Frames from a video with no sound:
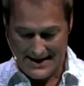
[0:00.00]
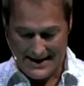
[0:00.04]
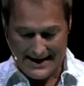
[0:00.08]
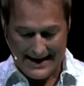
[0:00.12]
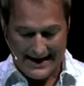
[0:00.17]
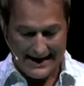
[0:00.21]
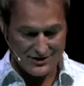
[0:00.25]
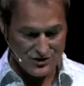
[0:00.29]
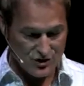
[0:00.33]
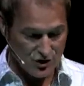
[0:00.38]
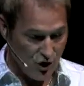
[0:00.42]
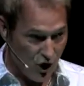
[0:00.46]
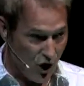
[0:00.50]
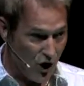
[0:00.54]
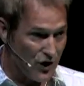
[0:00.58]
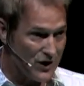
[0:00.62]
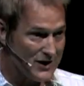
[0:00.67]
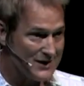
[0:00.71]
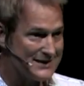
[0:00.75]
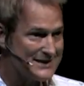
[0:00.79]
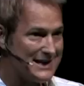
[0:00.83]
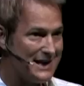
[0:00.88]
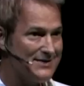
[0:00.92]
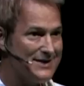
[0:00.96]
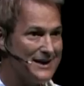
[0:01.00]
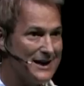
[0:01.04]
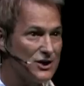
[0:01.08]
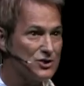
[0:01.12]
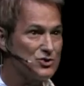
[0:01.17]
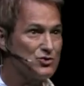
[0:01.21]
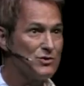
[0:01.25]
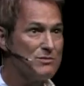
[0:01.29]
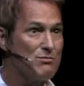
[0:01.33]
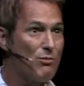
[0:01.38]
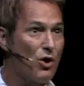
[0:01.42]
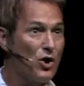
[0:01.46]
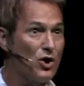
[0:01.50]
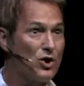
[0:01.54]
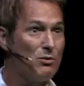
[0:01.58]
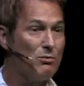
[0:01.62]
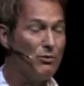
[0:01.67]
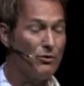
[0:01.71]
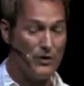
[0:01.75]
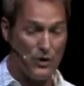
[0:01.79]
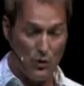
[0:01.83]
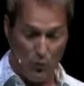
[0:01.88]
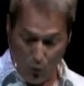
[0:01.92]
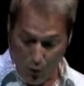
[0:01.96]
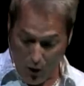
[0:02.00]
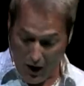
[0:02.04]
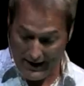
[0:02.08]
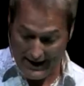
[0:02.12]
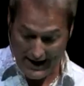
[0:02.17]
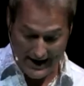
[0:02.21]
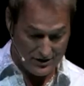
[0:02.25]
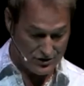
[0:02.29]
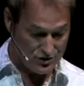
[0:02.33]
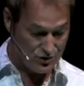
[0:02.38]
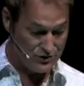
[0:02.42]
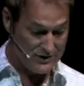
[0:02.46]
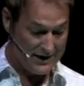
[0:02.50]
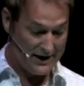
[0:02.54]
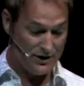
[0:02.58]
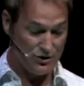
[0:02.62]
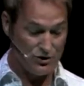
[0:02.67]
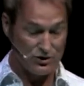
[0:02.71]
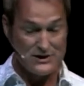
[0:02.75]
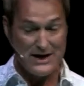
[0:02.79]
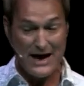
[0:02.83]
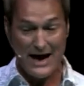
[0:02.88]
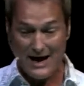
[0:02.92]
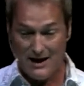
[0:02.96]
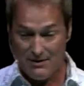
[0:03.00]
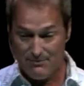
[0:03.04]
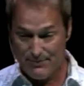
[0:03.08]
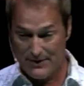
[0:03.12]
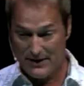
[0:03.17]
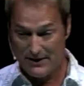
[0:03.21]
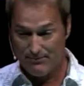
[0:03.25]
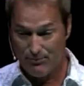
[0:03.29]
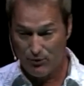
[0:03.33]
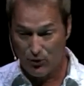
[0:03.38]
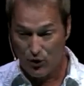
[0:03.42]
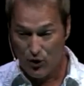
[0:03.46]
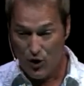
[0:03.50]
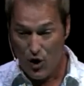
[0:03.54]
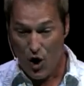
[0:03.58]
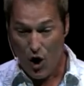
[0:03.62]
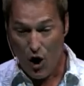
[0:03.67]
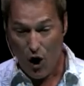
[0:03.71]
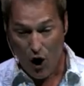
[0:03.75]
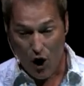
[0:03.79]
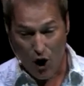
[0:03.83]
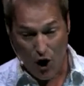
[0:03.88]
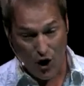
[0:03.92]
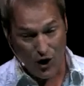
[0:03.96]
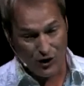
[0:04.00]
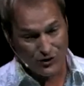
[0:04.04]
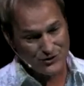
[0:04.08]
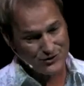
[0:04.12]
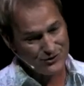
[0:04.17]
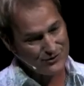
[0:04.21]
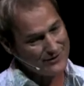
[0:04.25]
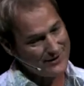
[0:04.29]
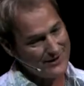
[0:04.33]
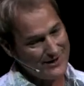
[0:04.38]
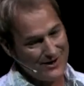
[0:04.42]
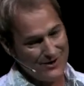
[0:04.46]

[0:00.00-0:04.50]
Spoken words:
As an artist, I think it's remarkable that what I do to entertain people also